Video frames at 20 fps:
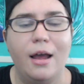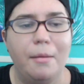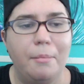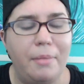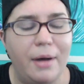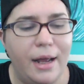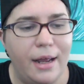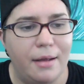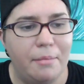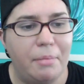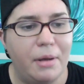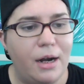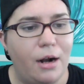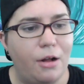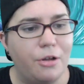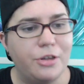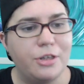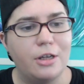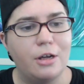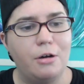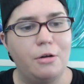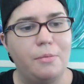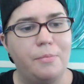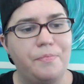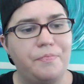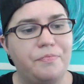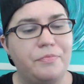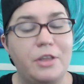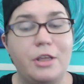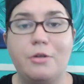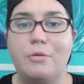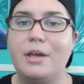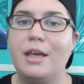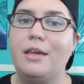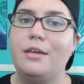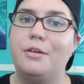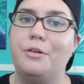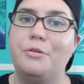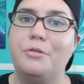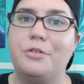But also, you
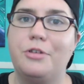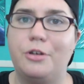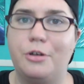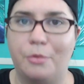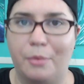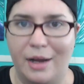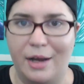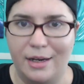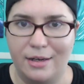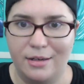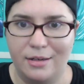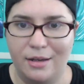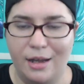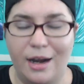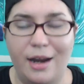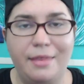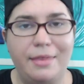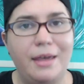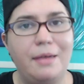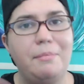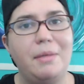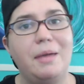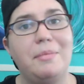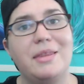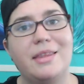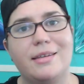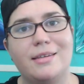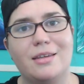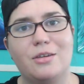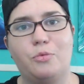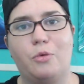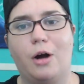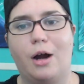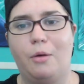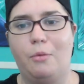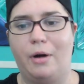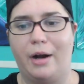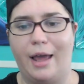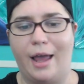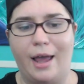get used to it. And I think maybe this is where I
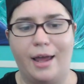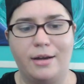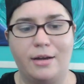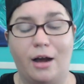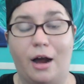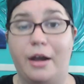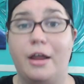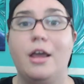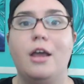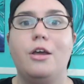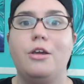want to end on.